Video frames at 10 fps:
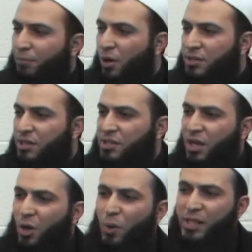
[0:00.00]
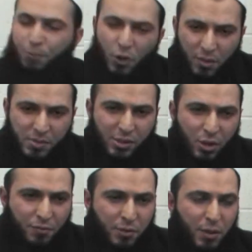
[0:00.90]
The person who's going to always prove
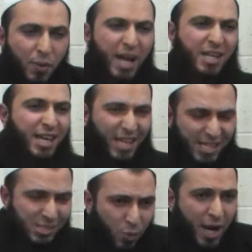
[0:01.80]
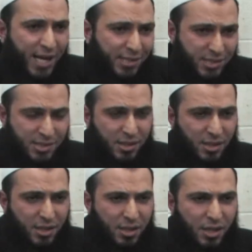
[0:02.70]
himself to be right and get his rights
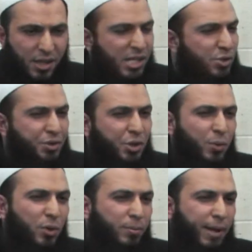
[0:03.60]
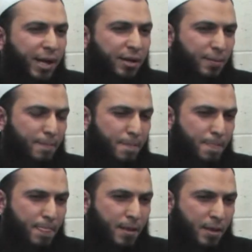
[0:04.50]
is not the real man.
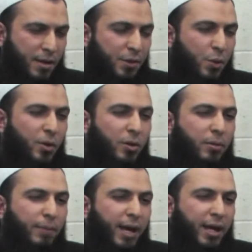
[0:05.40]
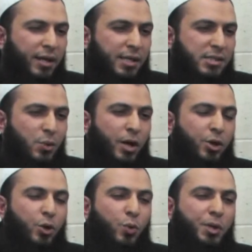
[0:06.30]
The real man is the one who